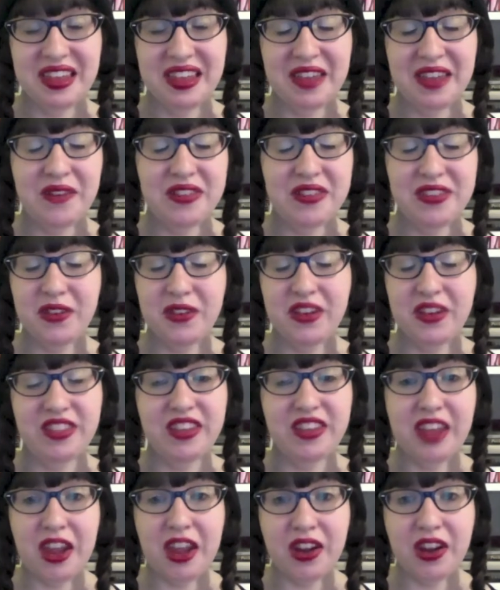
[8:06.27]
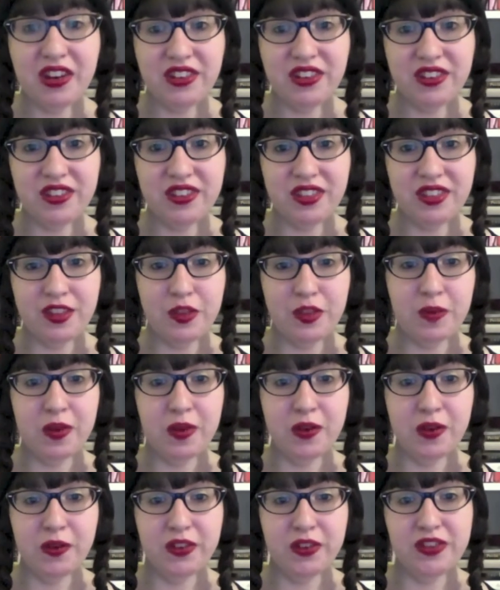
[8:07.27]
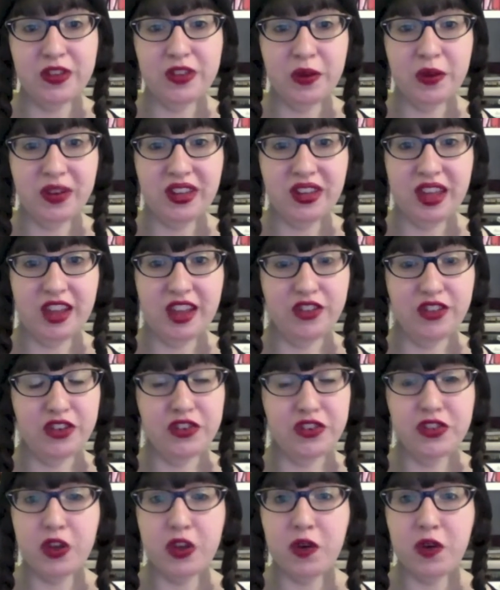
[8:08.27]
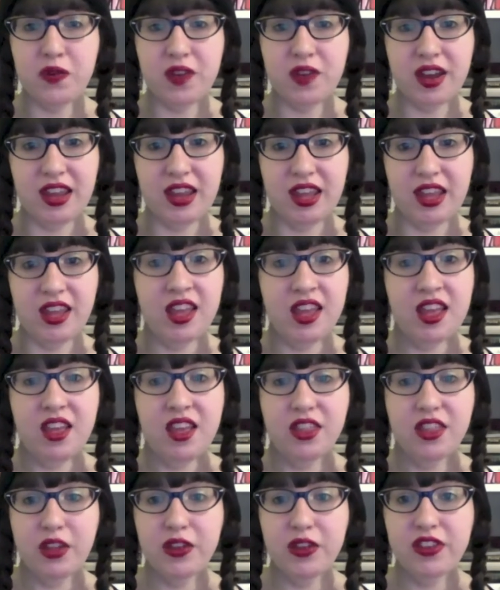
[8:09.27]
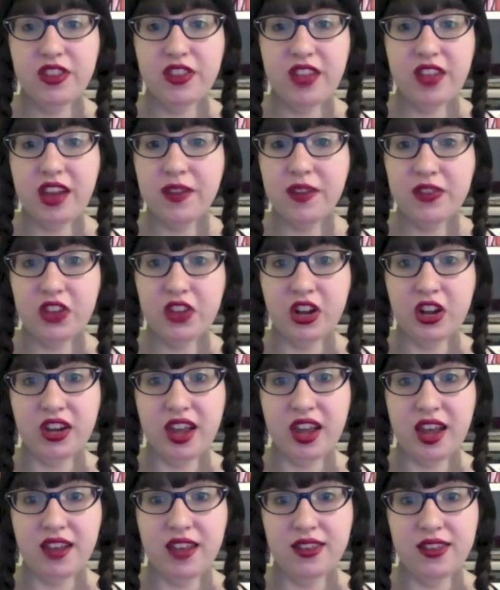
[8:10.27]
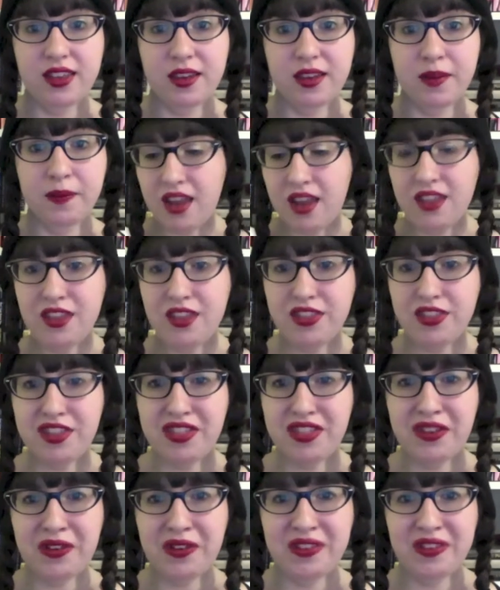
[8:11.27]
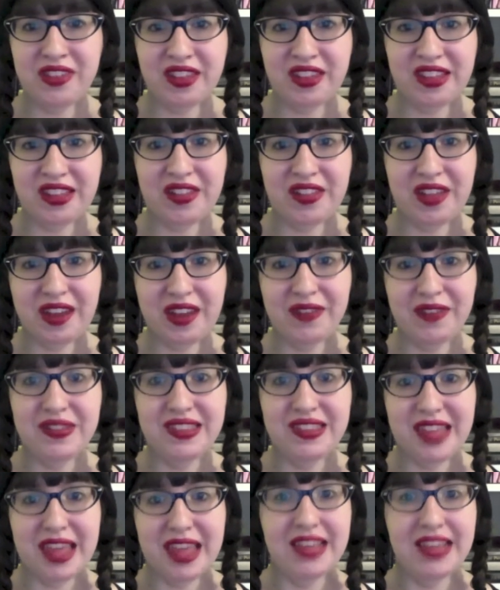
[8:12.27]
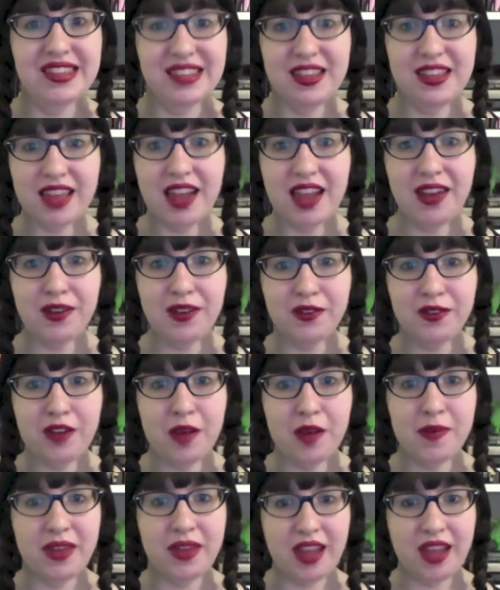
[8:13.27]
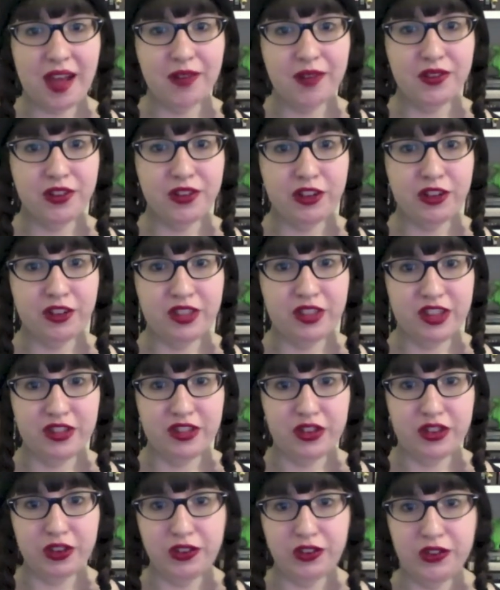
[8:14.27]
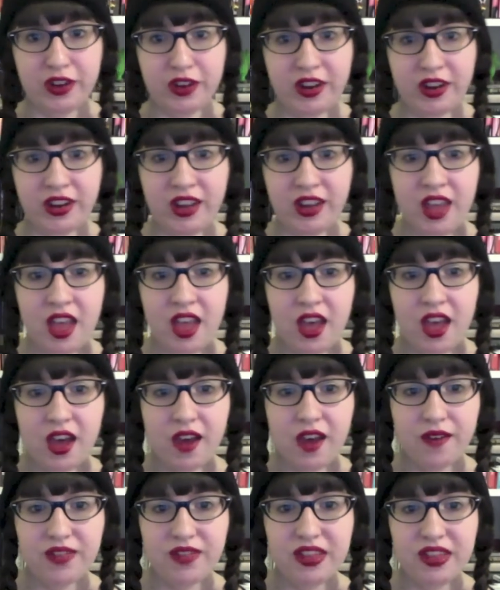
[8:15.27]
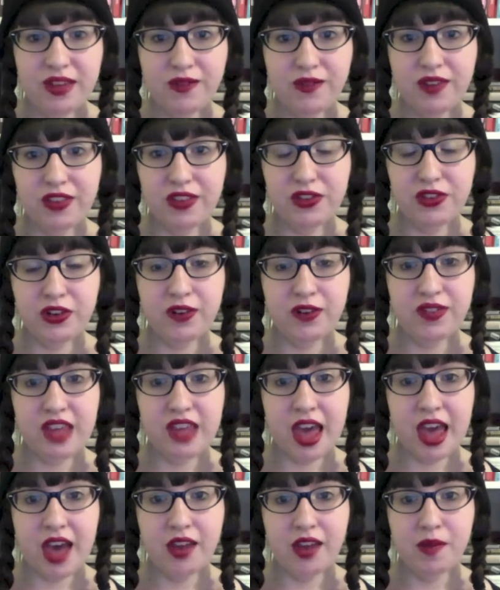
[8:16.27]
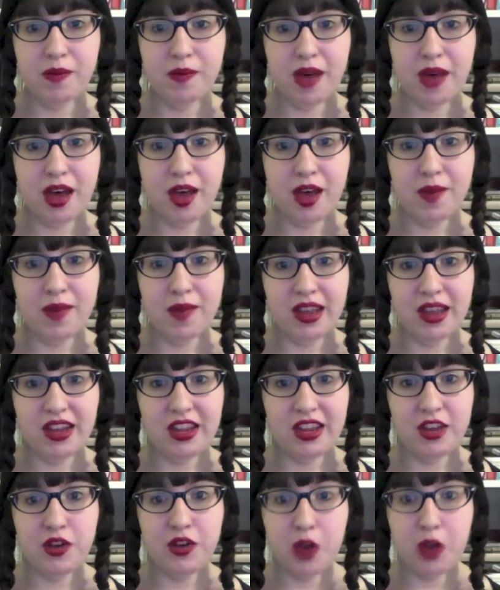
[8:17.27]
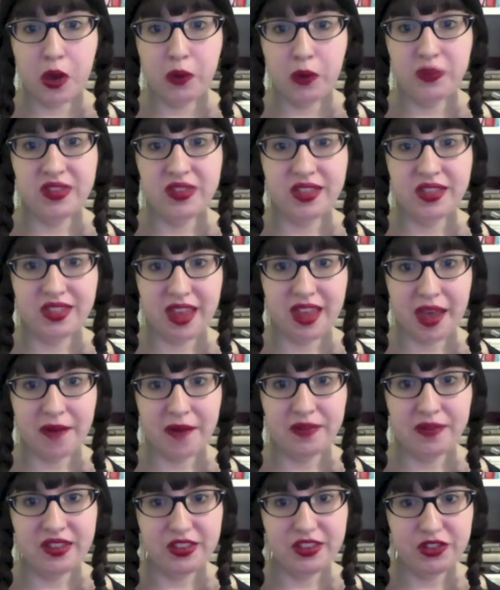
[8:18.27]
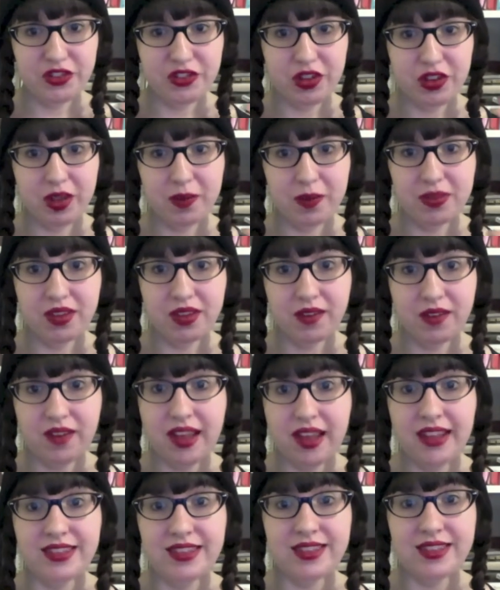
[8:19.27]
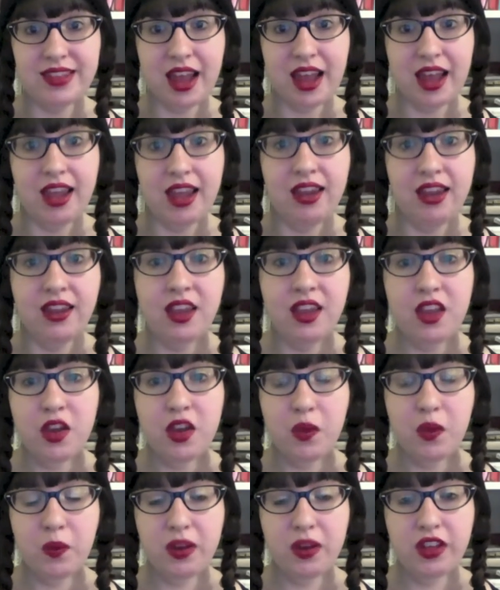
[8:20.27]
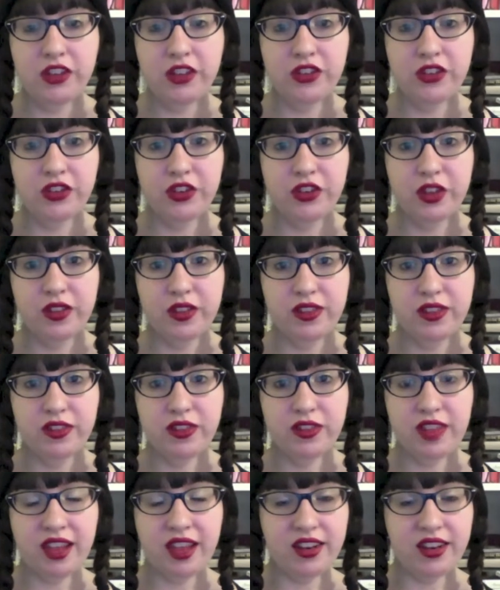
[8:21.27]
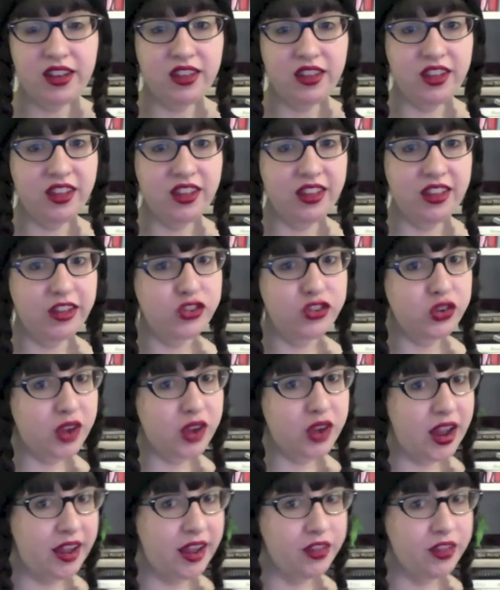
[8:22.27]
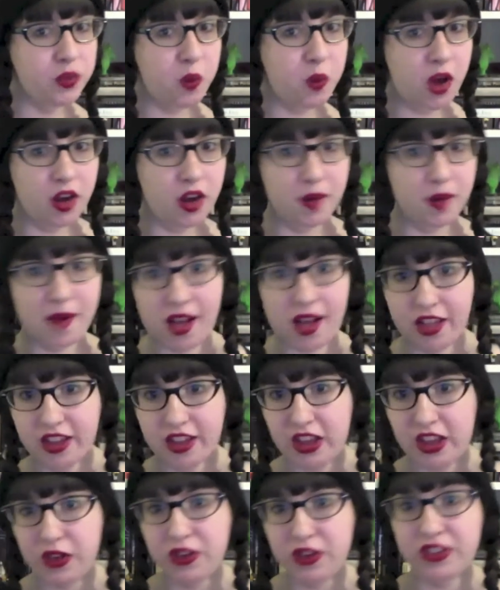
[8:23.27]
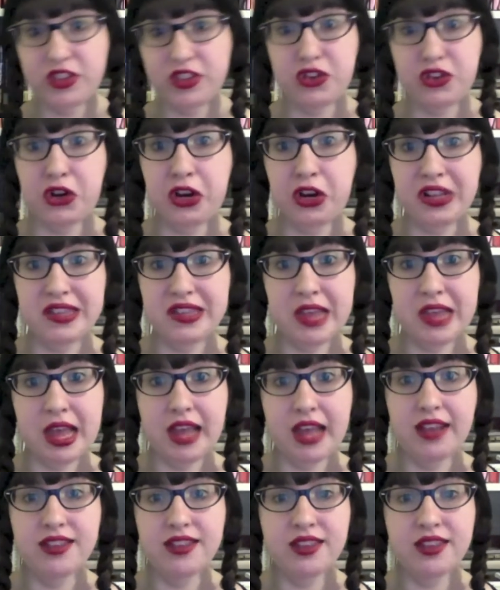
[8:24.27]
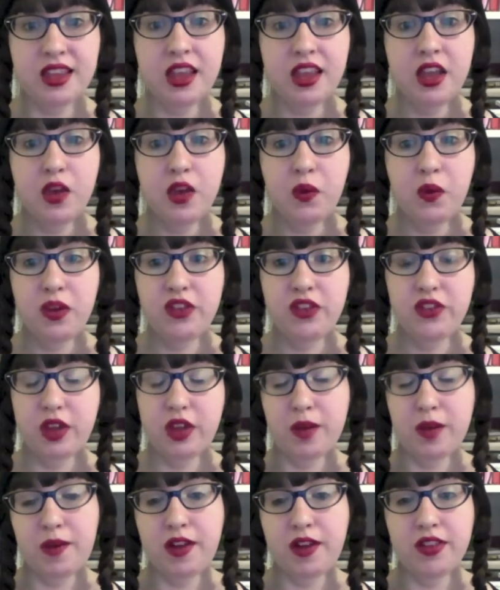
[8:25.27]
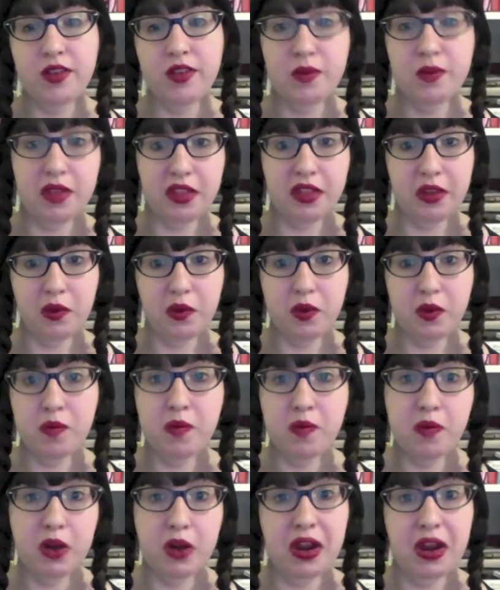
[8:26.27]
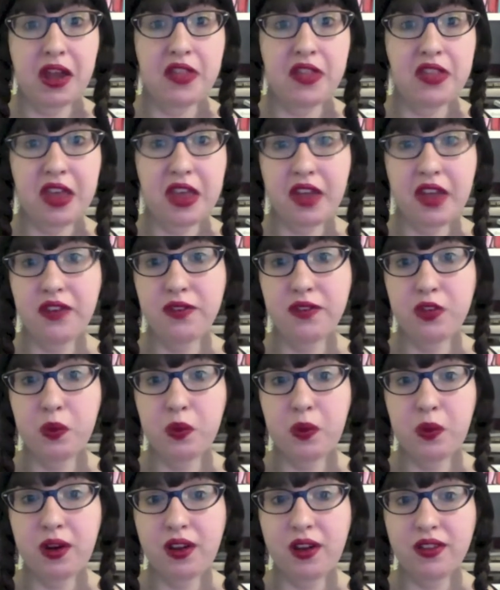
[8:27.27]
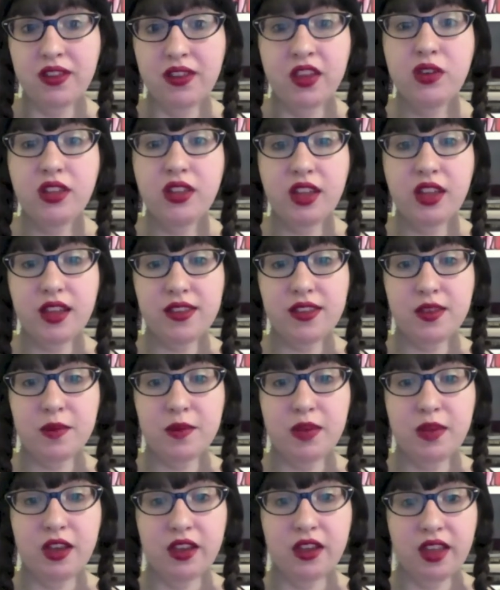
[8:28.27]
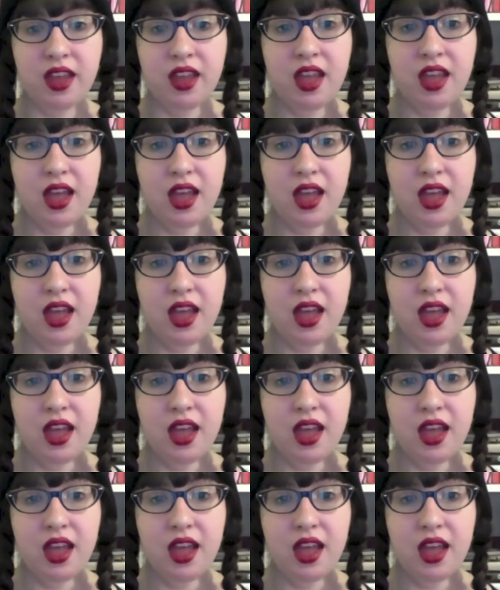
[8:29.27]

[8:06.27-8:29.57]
It was so good. The characters in this book were so engaging, so funny. There was a lot of sarcasm, and I thought that there was like a lot of stakes. He's kind of coming after the children of the inventor of the atom bomb, and he knows that they have these chips of Ice-9, which technically like trains water molecules to turn into ice, which ultimately would bring on the end of the world. Really awesome book.